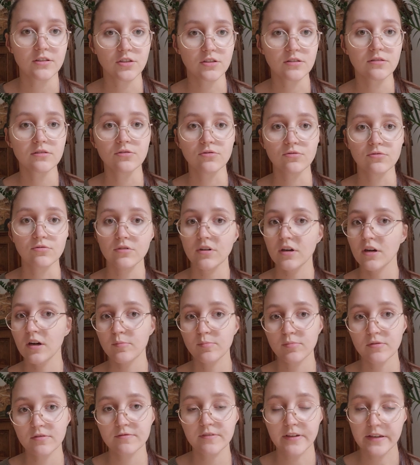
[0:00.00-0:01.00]
just do a
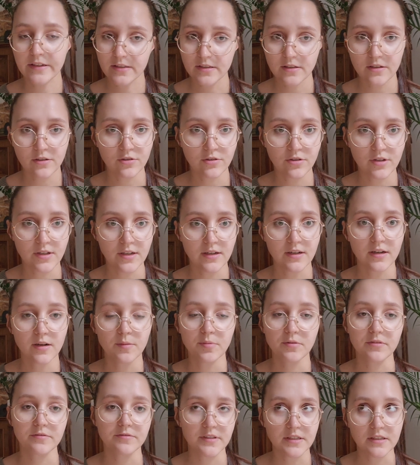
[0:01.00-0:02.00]
couple of days at uni, a
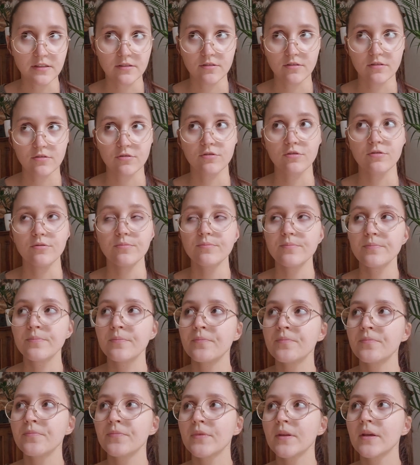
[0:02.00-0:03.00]
couple of days at home.
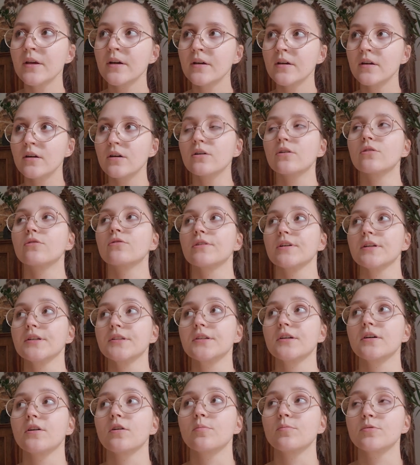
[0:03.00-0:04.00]
Or
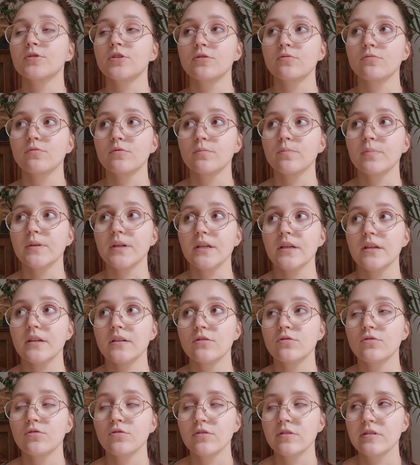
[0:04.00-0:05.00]
another option would be
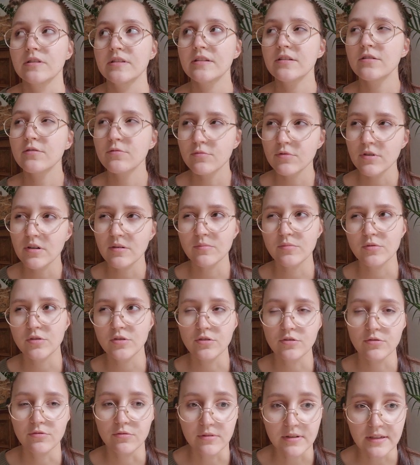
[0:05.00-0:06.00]
to continue what I'm
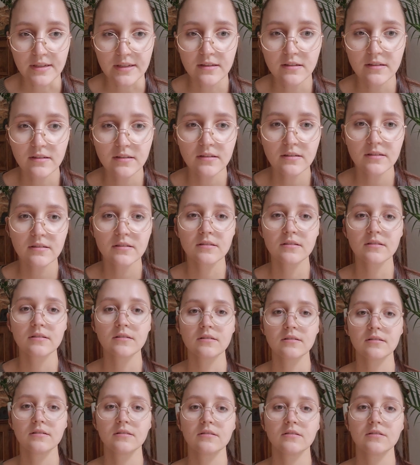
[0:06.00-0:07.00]
doing
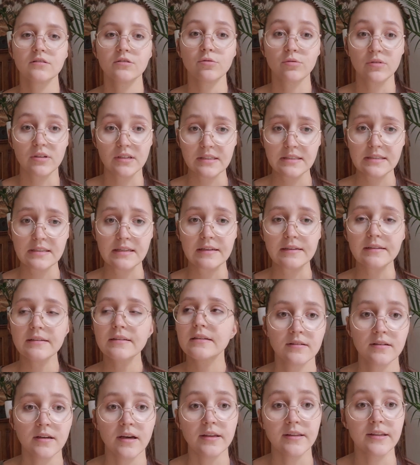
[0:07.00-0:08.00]
to an extent,
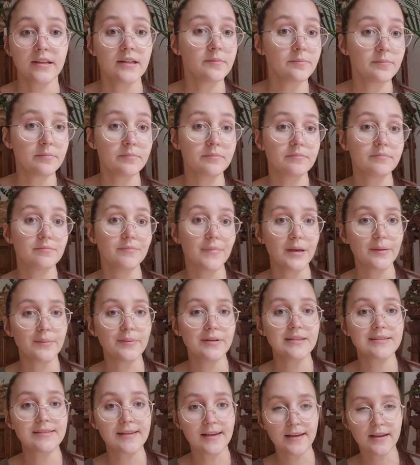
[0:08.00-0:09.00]
and then
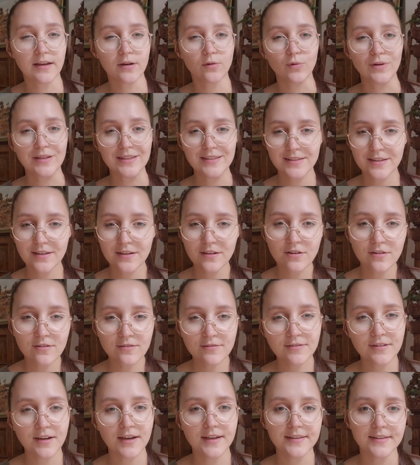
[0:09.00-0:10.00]
maybe take Wednesday
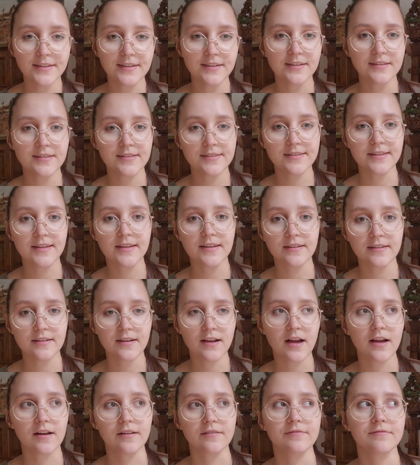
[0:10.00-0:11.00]
off, and then instead
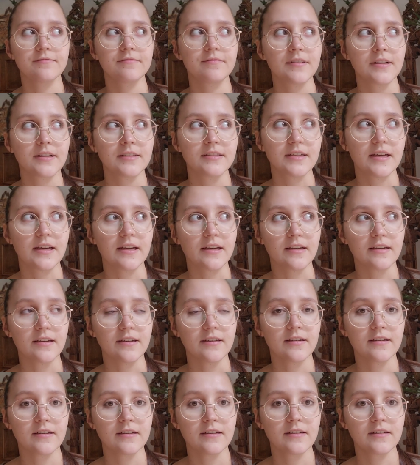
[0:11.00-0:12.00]
have a
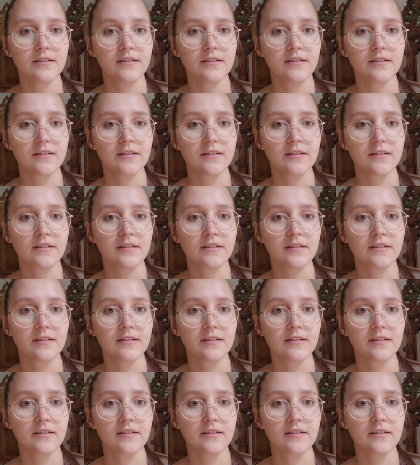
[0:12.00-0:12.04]
day